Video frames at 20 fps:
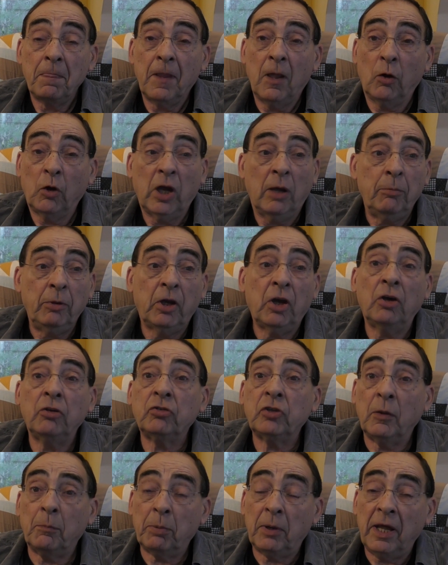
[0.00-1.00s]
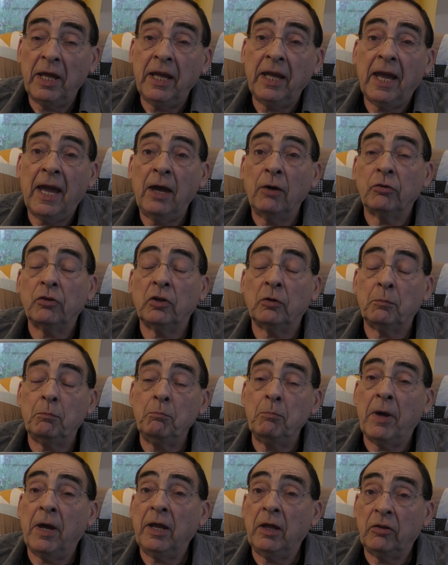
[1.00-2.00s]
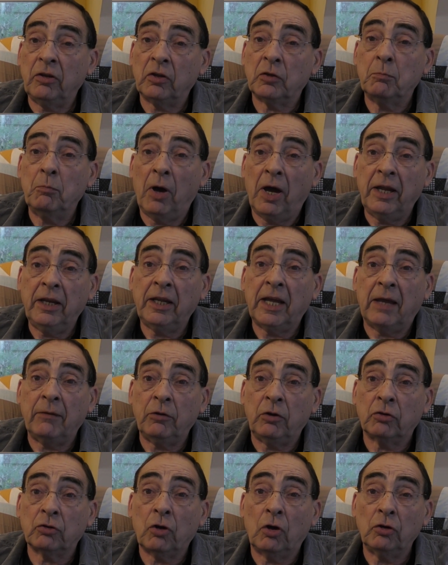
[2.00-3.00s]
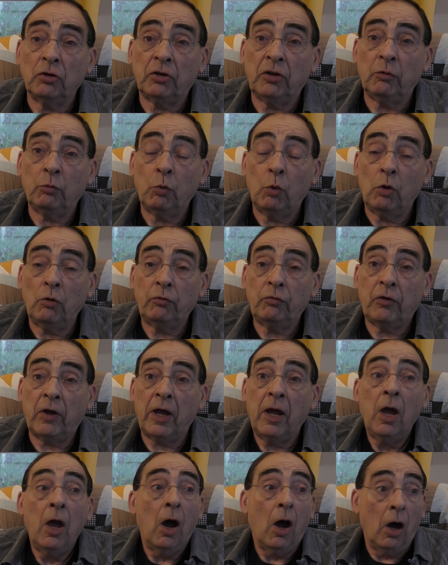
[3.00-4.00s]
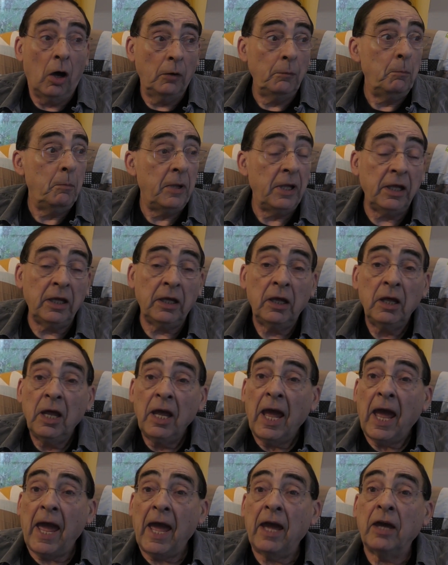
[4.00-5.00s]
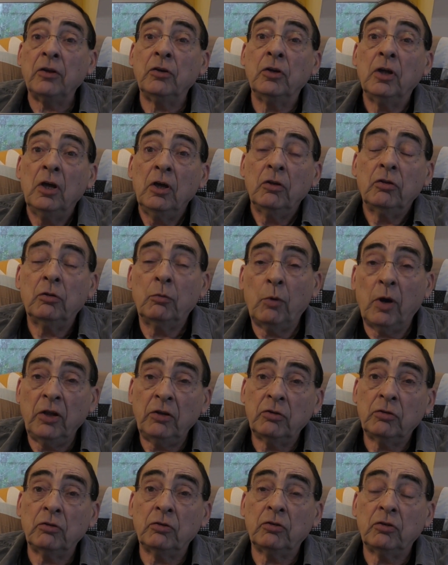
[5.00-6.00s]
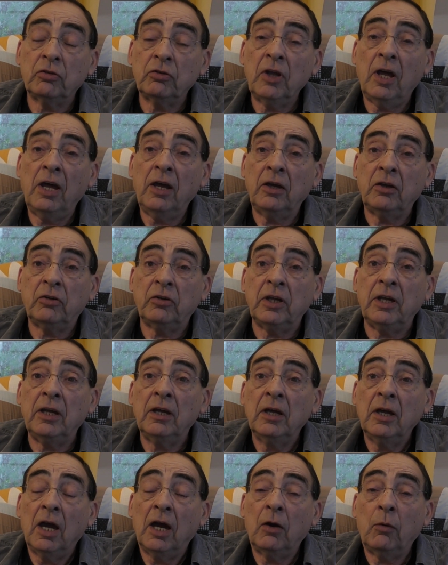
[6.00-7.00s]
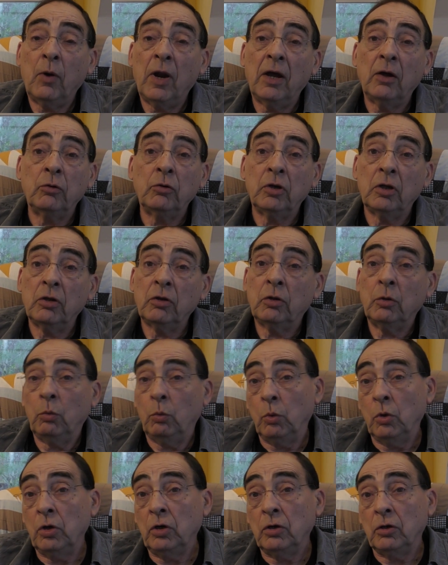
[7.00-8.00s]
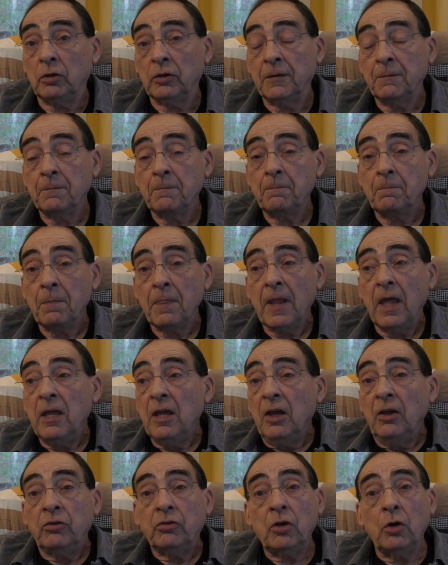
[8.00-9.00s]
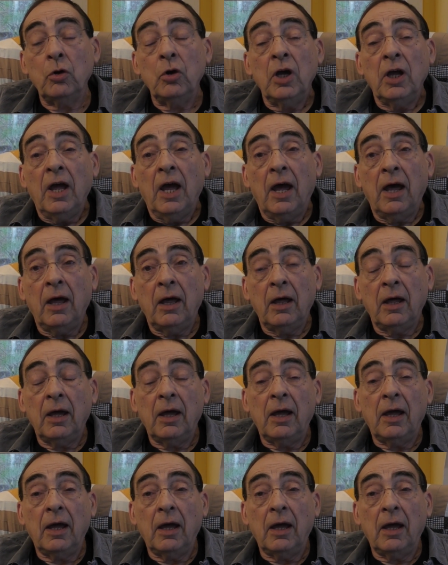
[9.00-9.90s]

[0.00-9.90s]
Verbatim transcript: Okay, because they're playing out this mind, this mind game, this cognitive warfare on me and the rest of society around the world. So uh,